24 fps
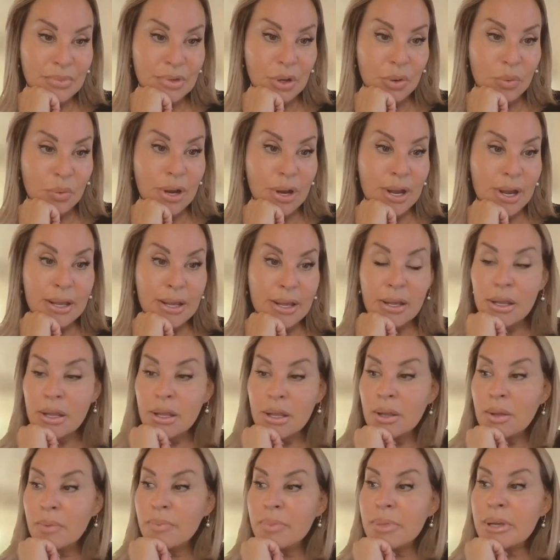Why?
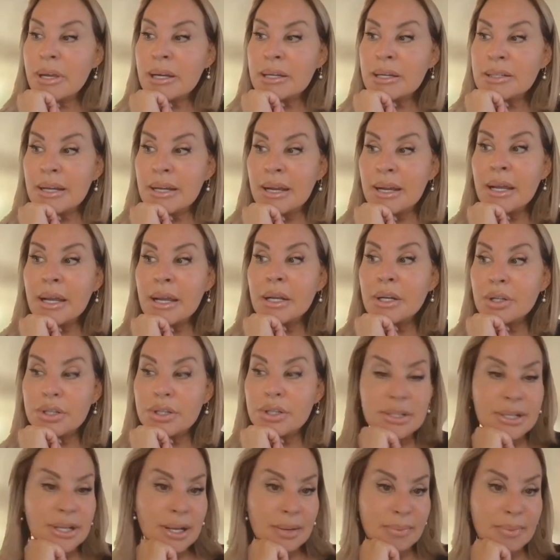Because I
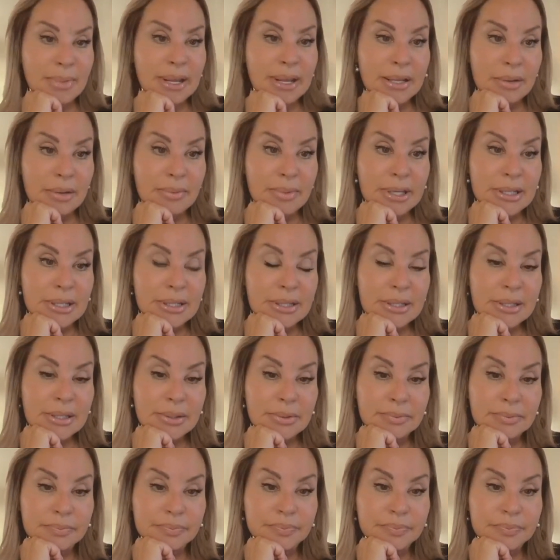understand my limits.
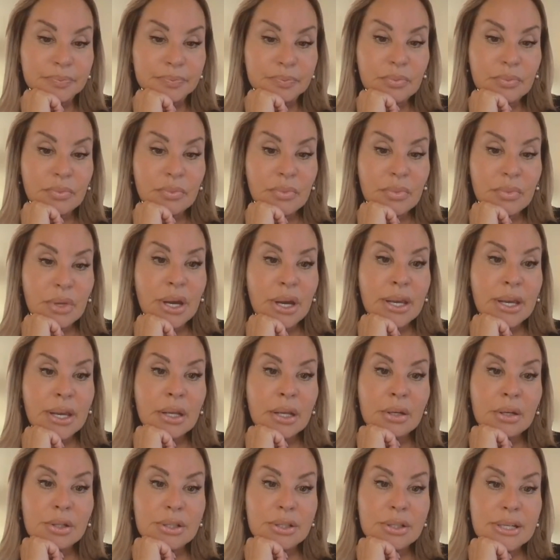I
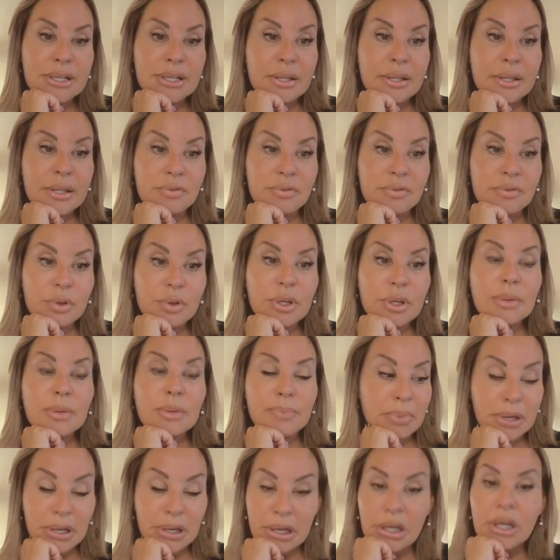understand that if you
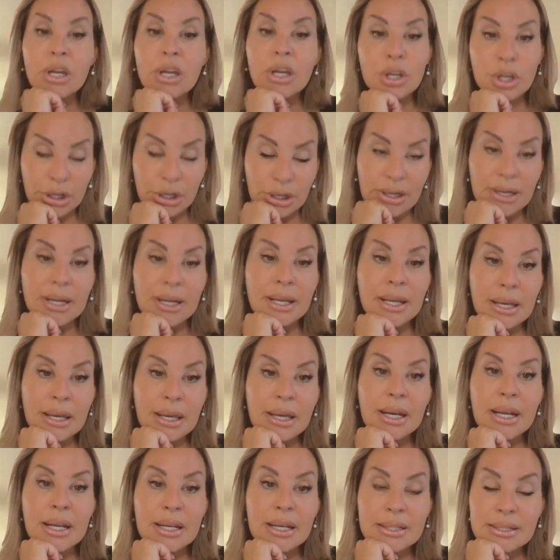keep picking, you're going to
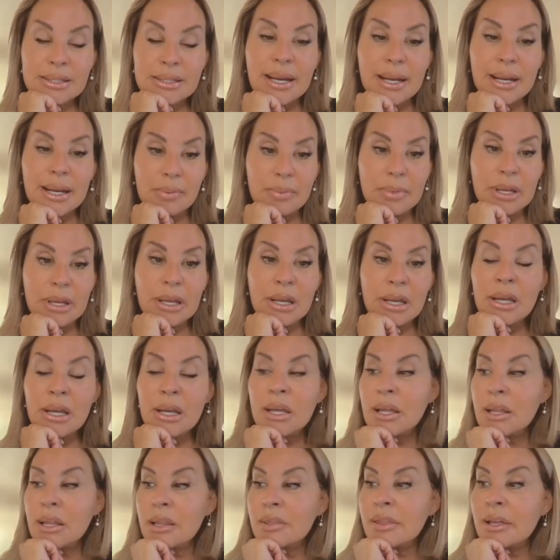get a side of me
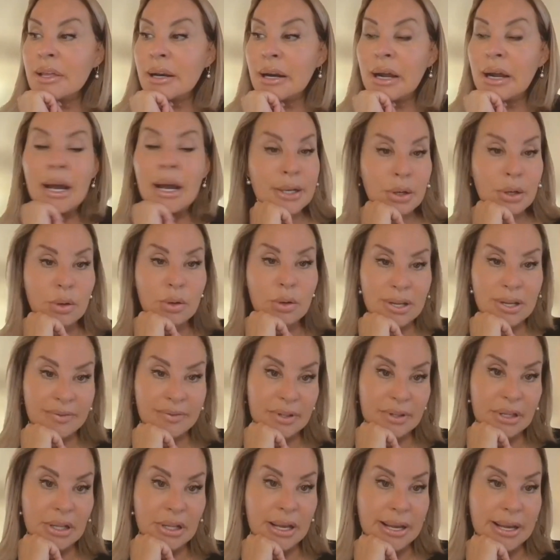that I don't
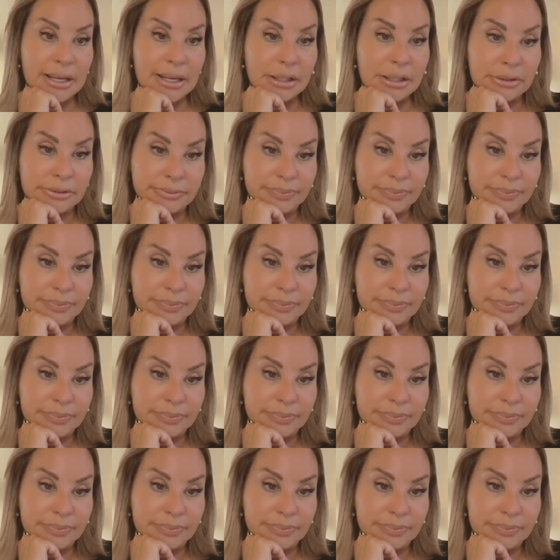even like.